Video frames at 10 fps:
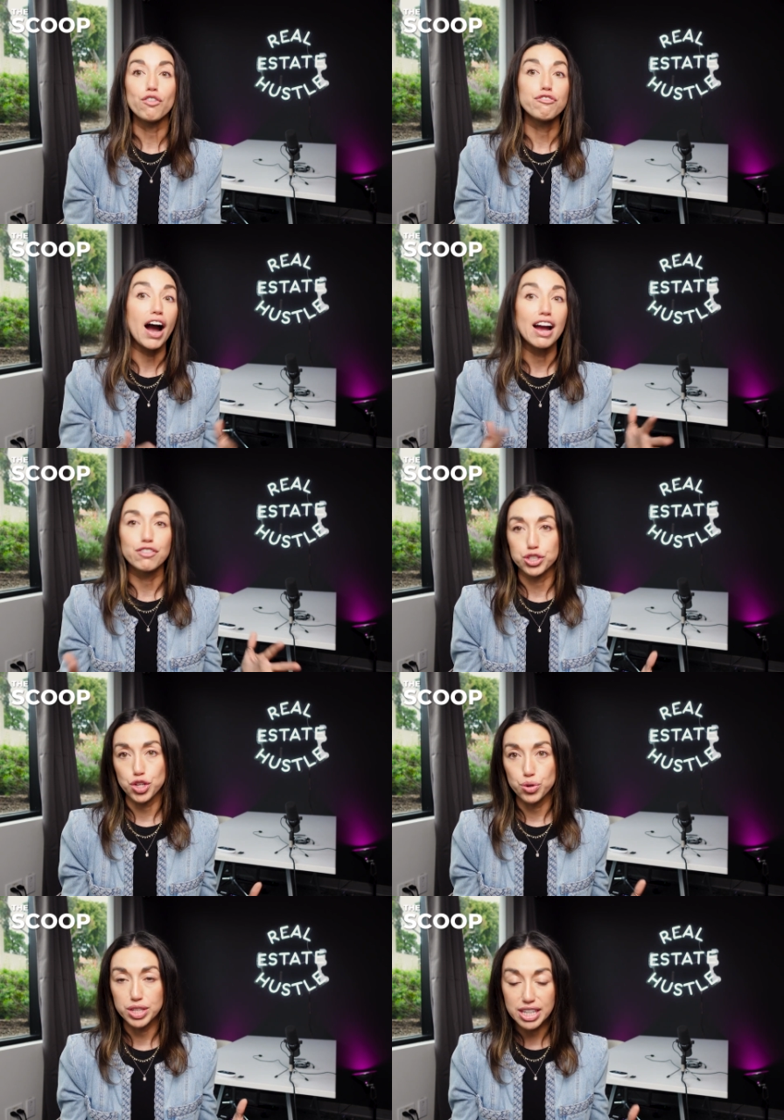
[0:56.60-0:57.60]
5 or
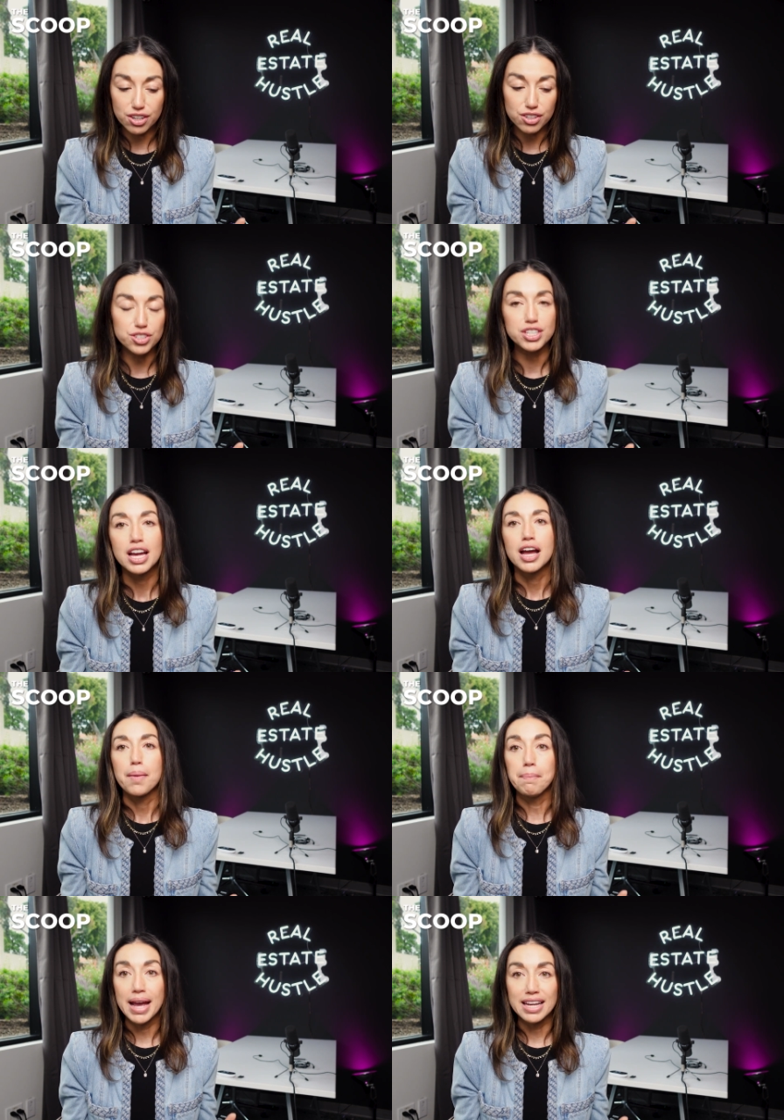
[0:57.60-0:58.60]
so years
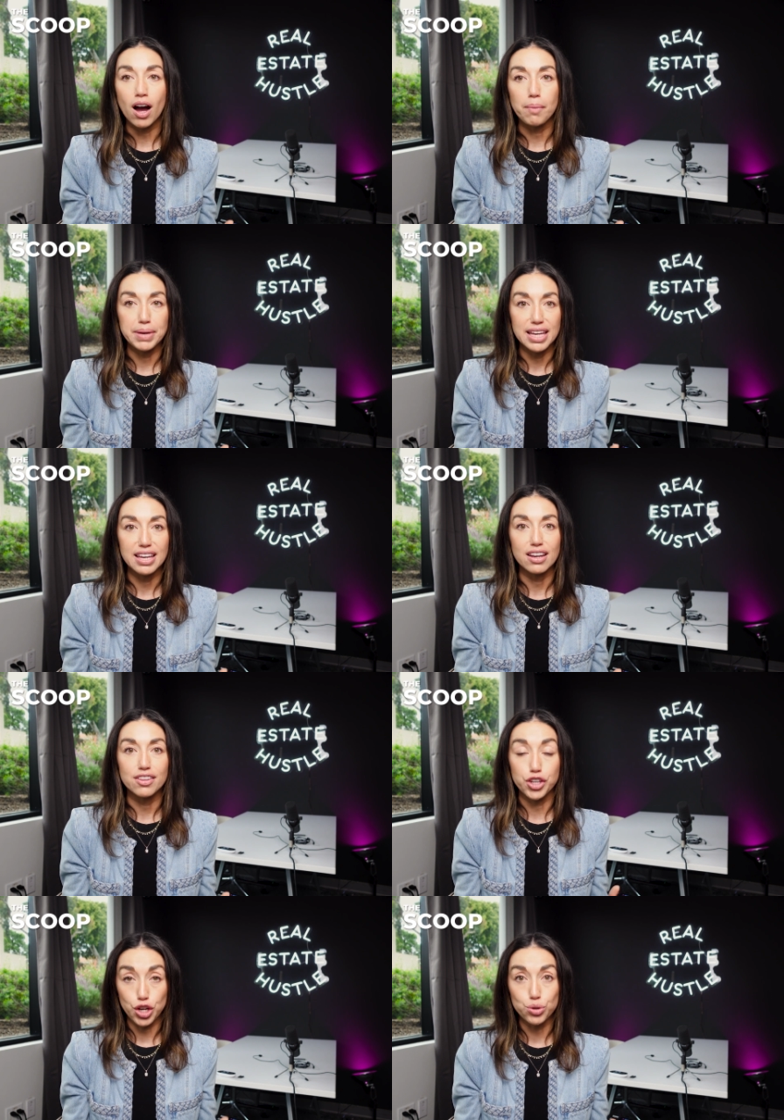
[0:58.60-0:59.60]
may not be
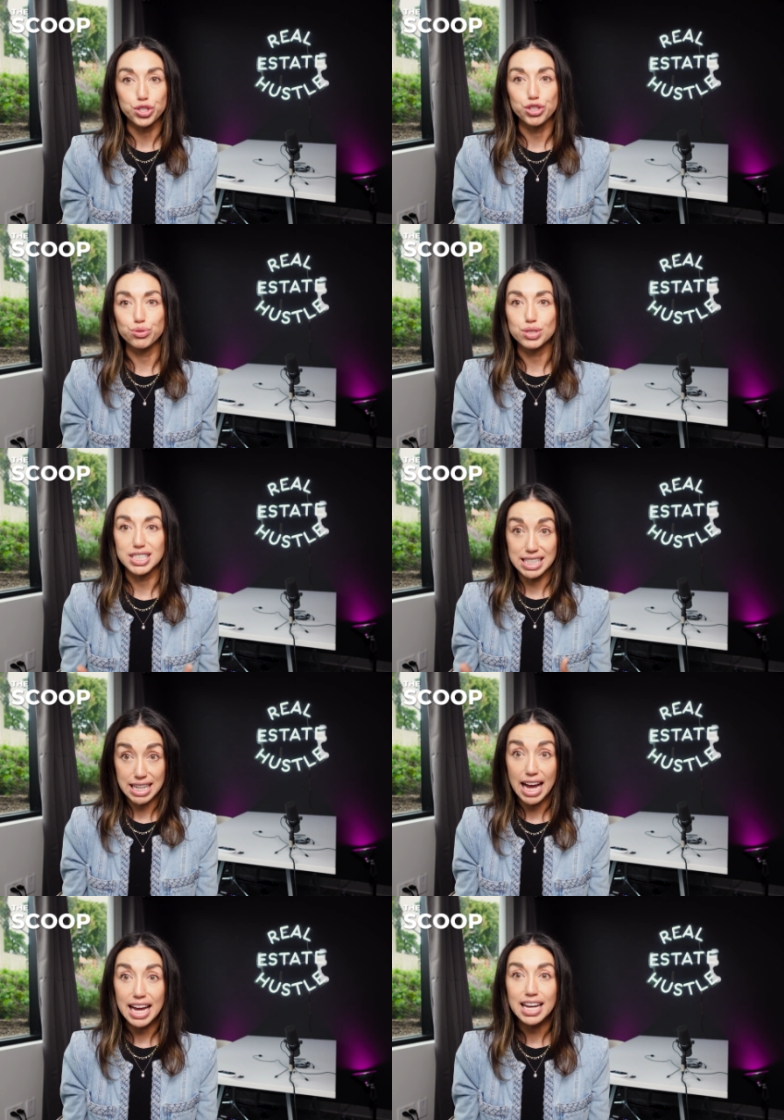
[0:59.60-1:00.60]
the go-tos
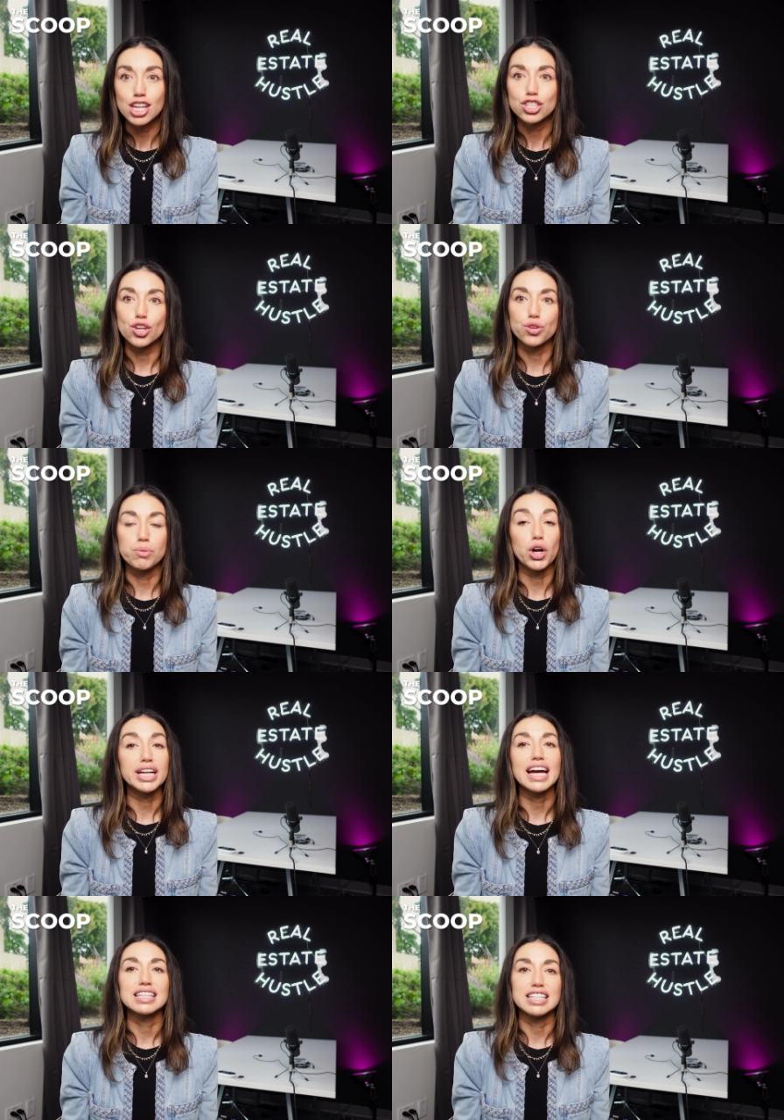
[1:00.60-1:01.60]
today. So the
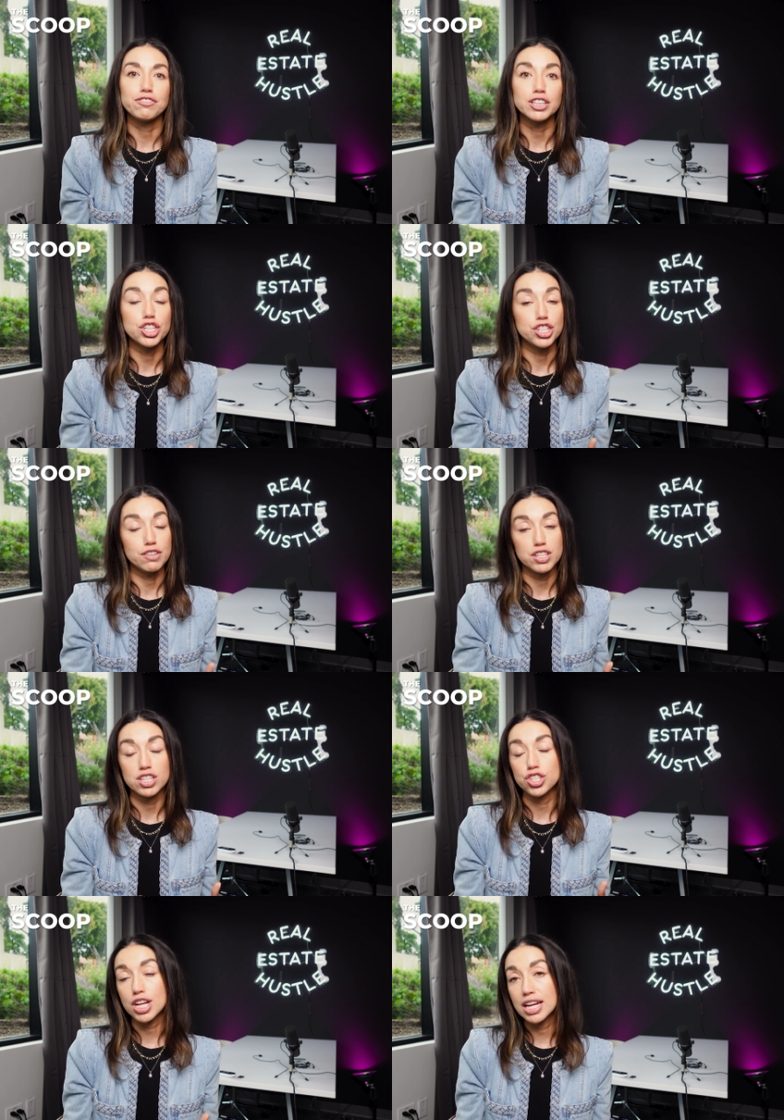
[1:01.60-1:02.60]
market has definitely shifted
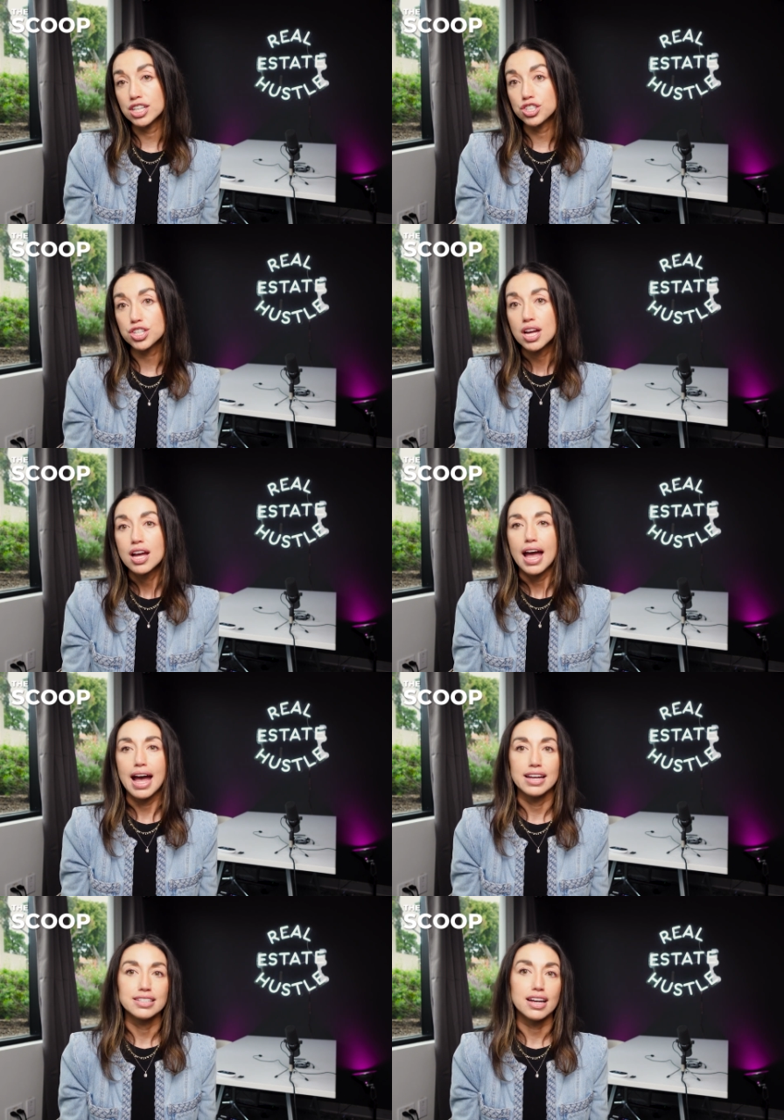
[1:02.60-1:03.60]
and changed,
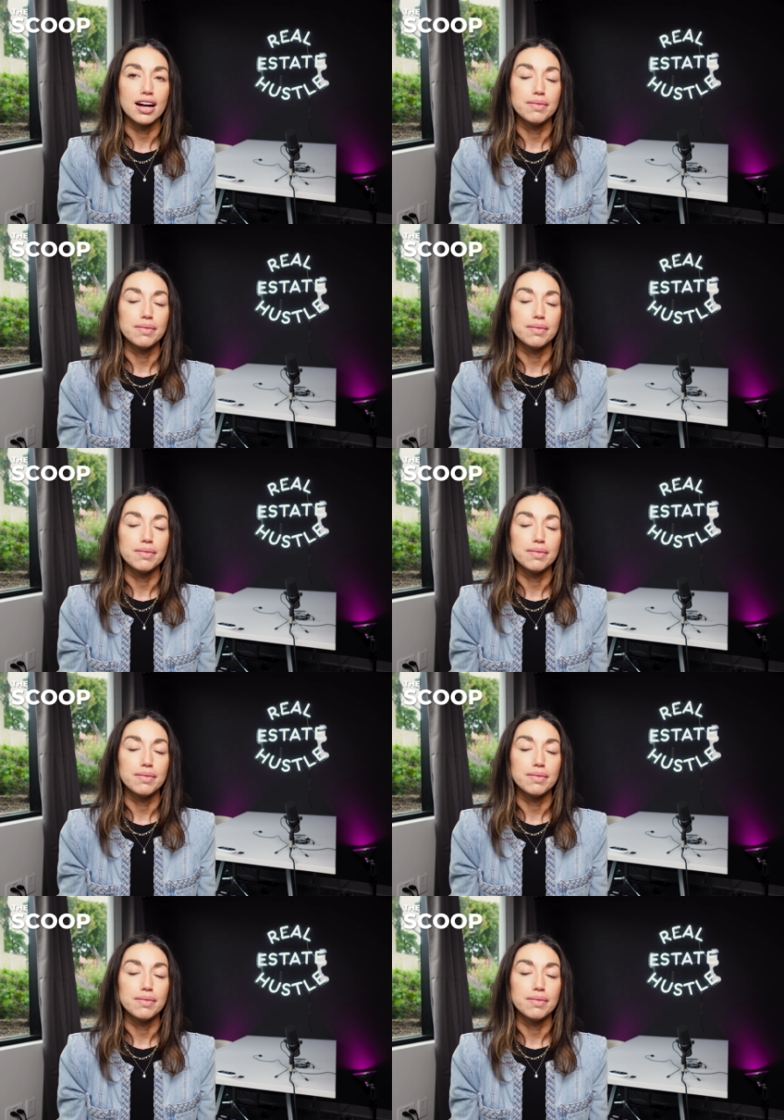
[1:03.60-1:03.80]
and